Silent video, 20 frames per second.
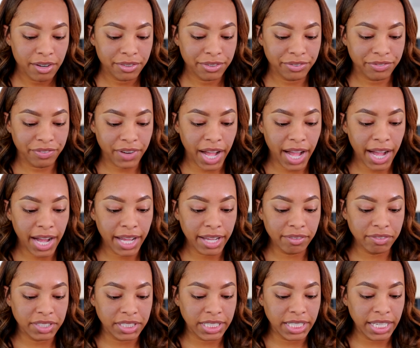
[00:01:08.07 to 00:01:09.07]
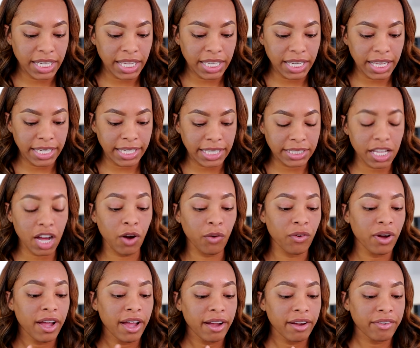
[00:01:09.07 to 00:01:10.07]
five ten, it does,
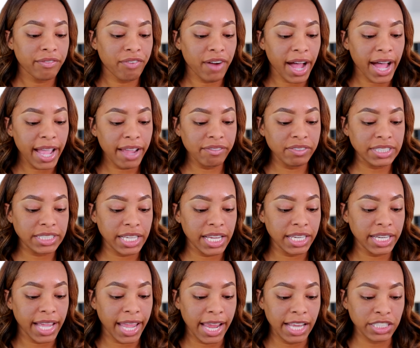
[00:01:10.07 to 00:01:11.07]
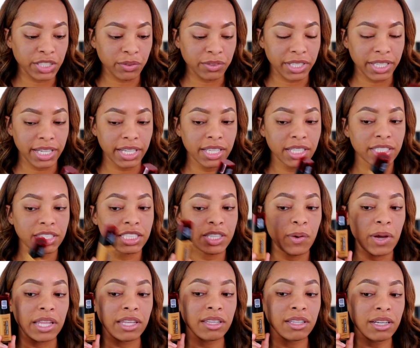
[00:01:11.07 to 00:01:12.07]
oh, five ten Hazelnut.
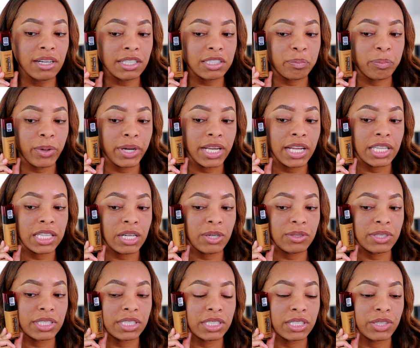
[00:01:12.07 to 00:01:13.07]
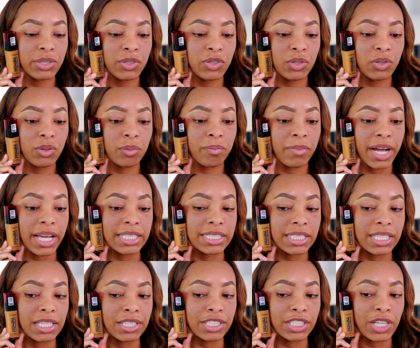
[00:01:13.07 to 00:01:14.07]
So it looked pretty close to my
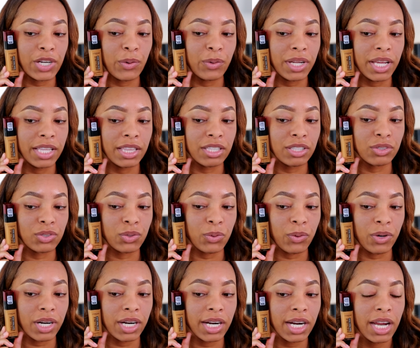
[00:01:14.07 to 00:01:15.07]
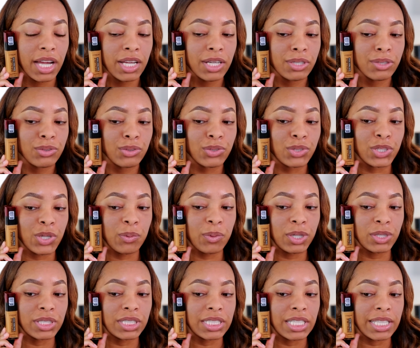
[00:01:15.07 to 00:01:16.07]
skin tone in the store. So
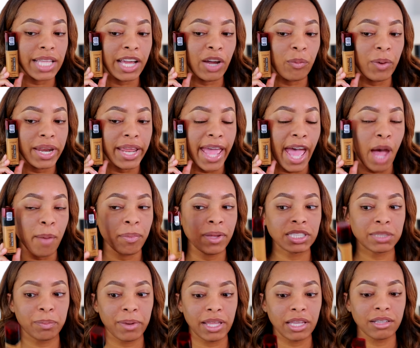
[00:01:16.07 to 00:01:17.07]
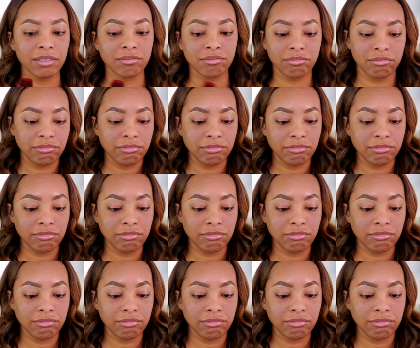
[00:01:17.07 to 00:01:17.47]
we'll see like what happens, but it,